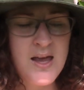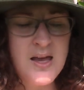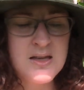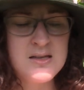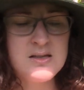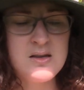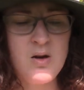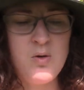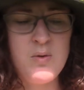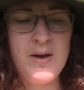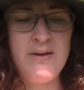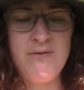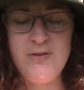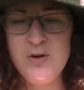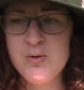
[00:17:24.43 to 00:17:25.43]
So
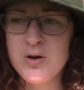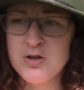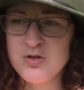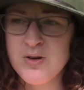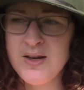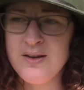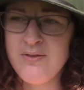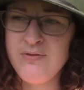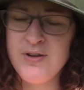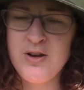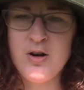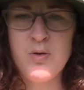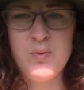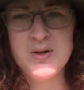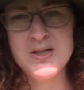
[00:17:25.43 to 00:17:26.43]
if you are trying to figure
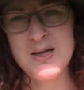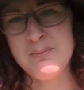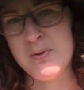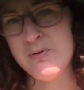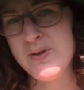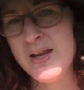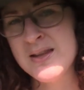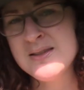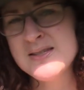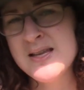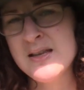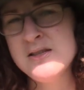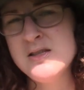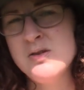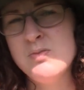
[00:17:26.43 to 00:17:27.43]
out what type of
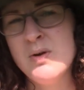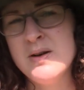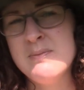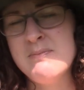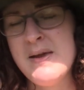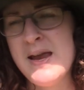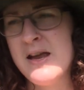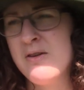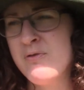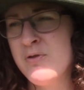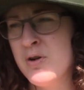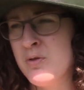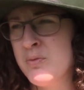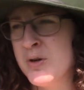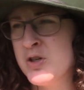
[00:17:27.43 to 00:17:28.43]
incense you want to make
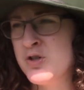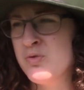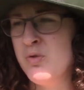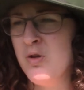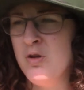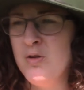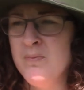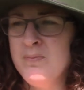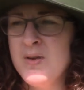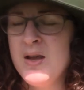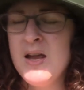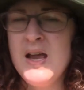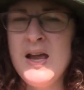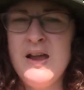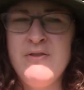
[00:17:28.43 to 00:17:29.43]
for a ritual,
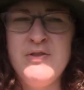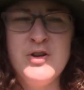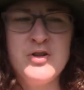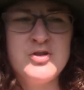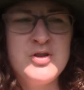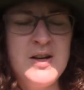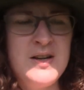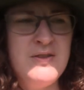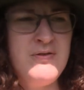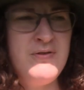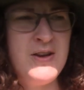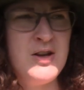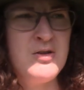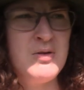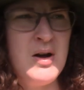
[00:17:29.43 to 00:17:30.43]
if you're trying to
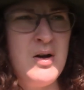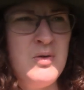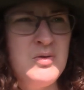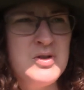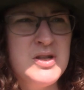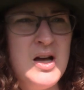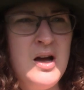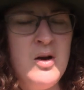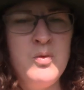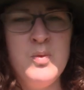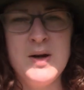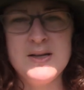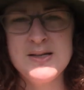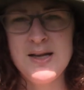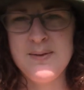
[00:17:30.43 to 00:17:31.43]
figure out
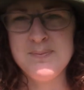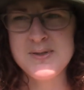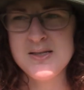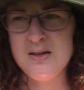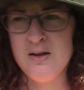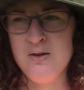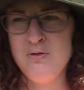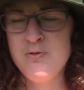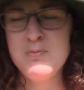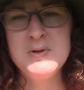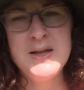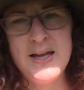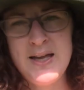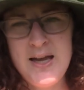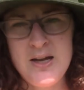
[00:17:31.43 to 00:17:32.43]
what types of
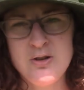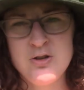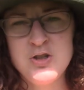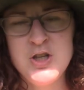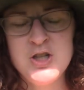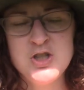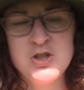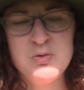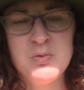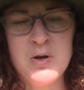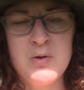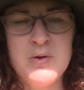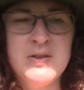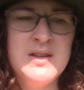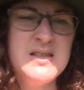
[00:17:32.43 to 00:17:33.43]
plant energies to
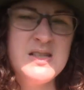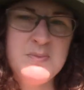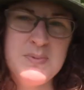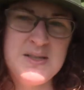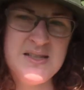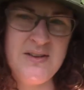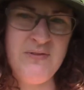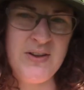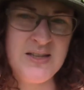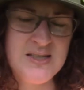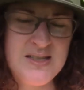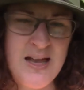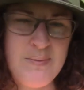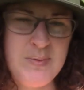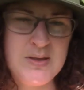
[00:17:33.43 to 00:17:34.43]
work with at specific
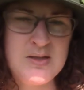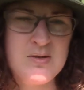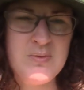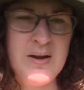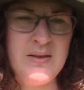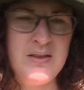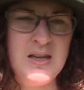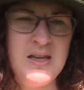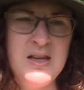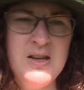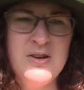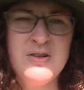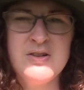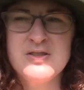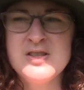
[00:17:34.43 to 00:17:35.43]
sabbats around the
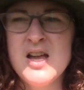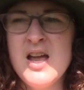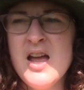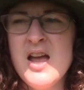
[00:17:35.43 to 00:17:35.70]
years,